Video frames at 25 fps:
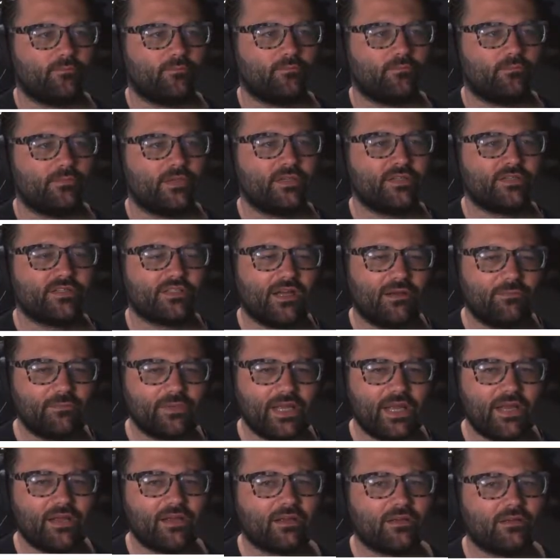
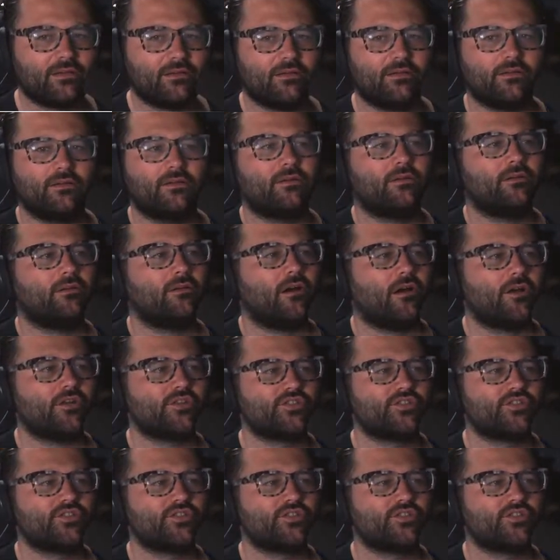Insomniac are